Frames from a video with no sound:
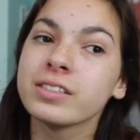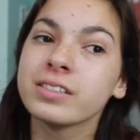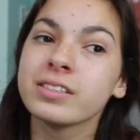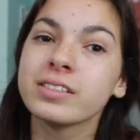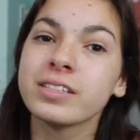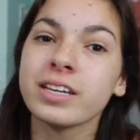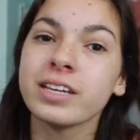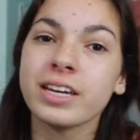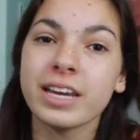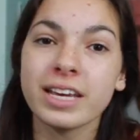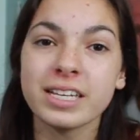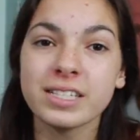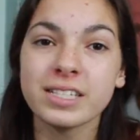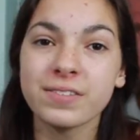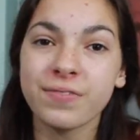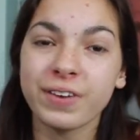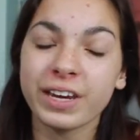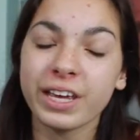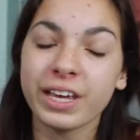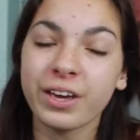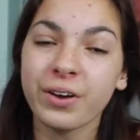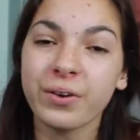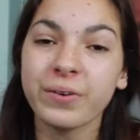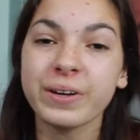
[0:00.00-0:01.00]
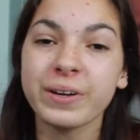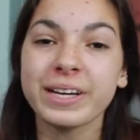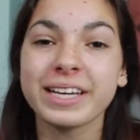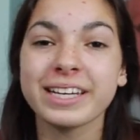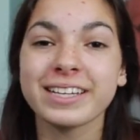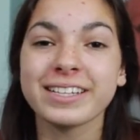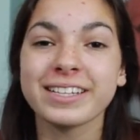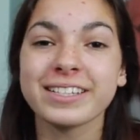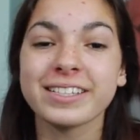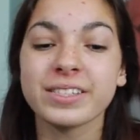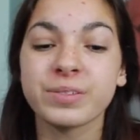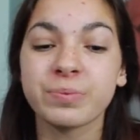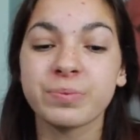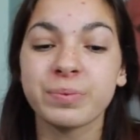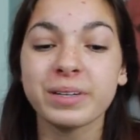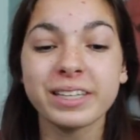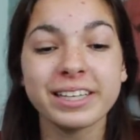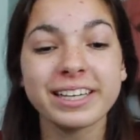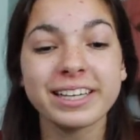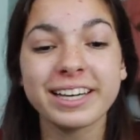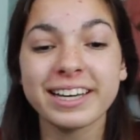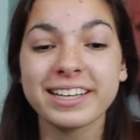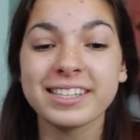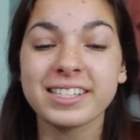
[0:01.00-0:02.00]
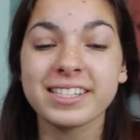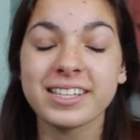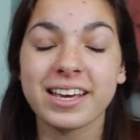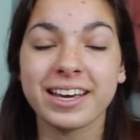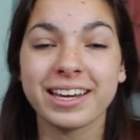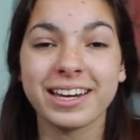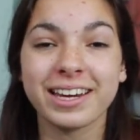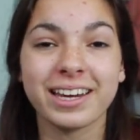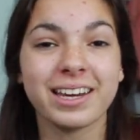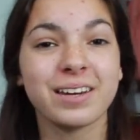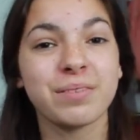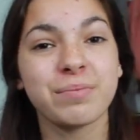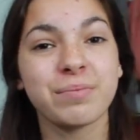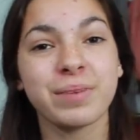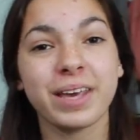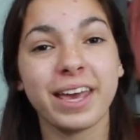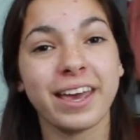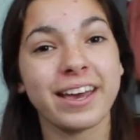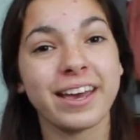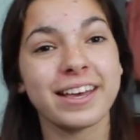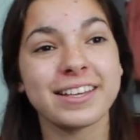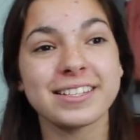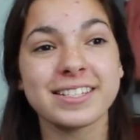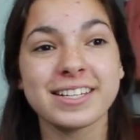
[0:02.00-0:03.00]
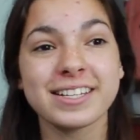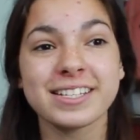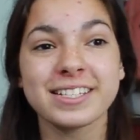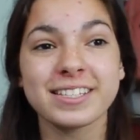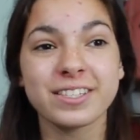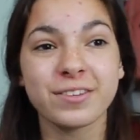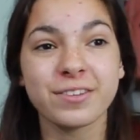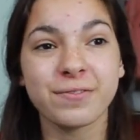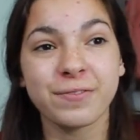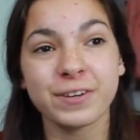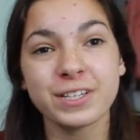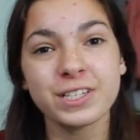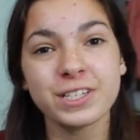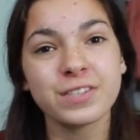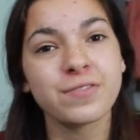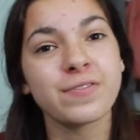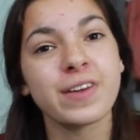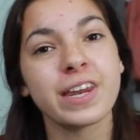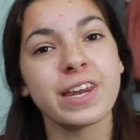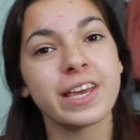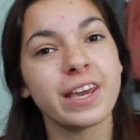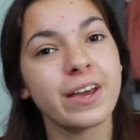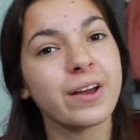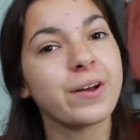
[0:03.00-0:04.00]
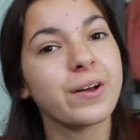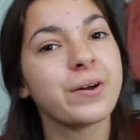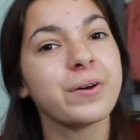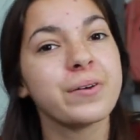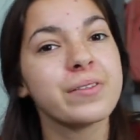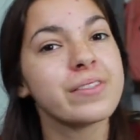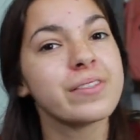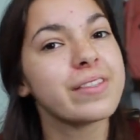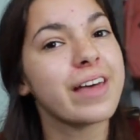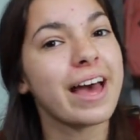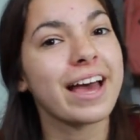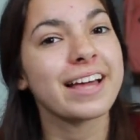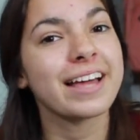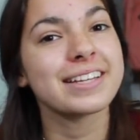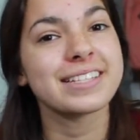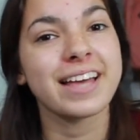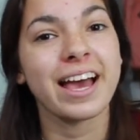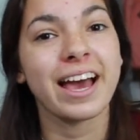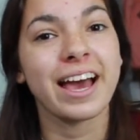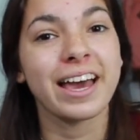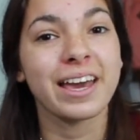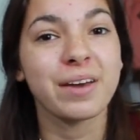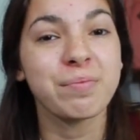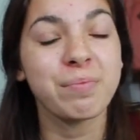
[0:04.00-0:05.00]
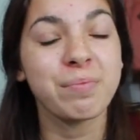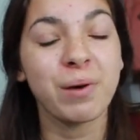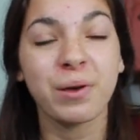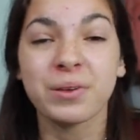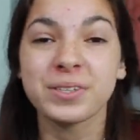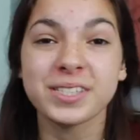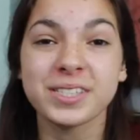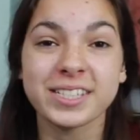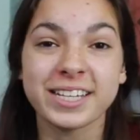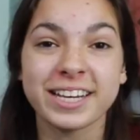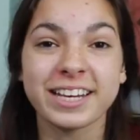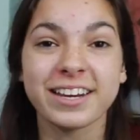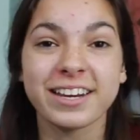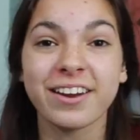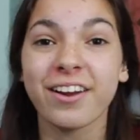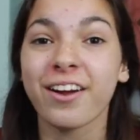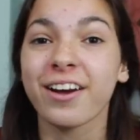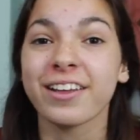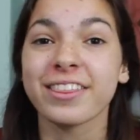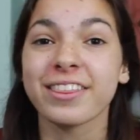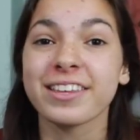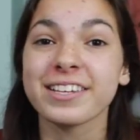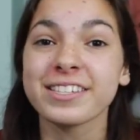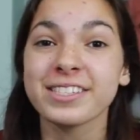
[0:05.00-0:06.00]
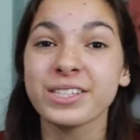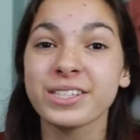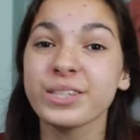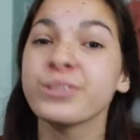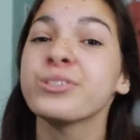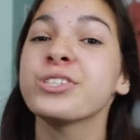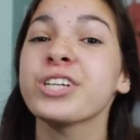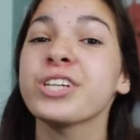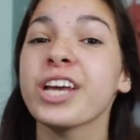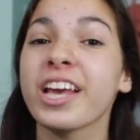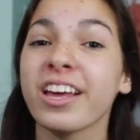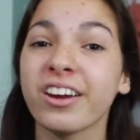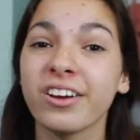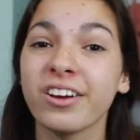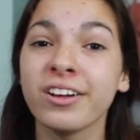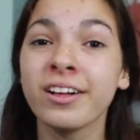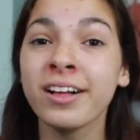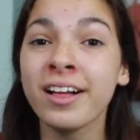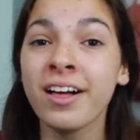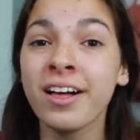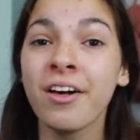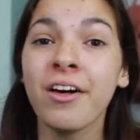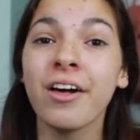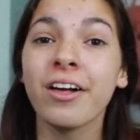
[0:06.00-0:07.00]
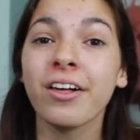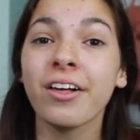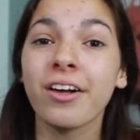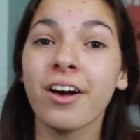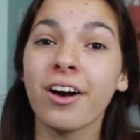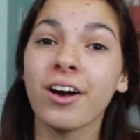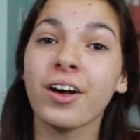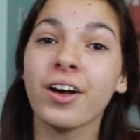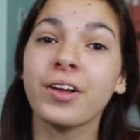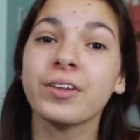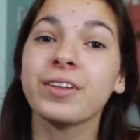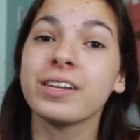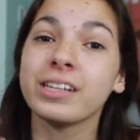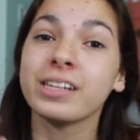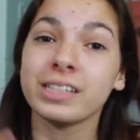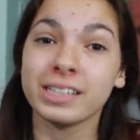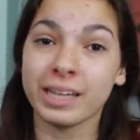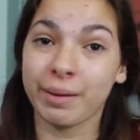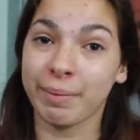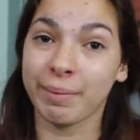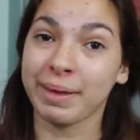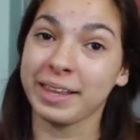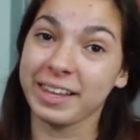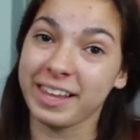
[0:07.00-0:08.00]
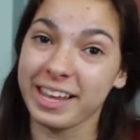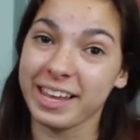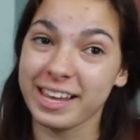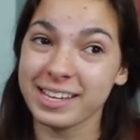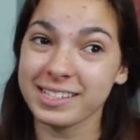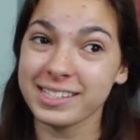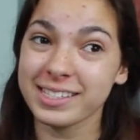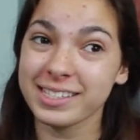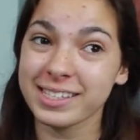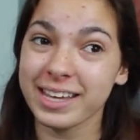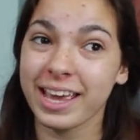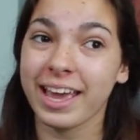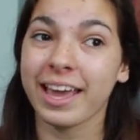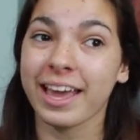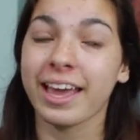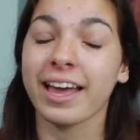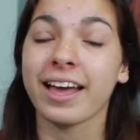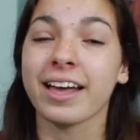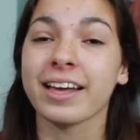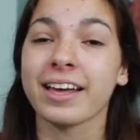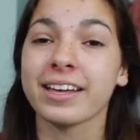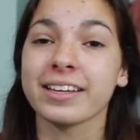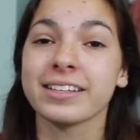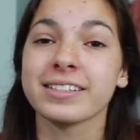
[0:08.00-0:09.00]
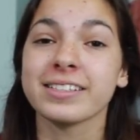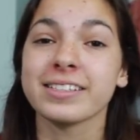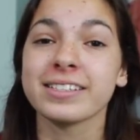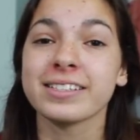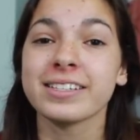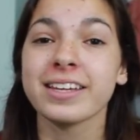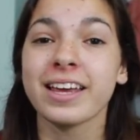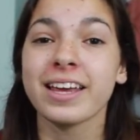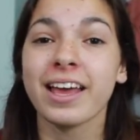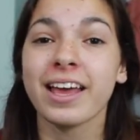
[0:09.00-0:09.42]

Today's video is really exciting because it's the first video that I am posting on this new channel called Limitless, and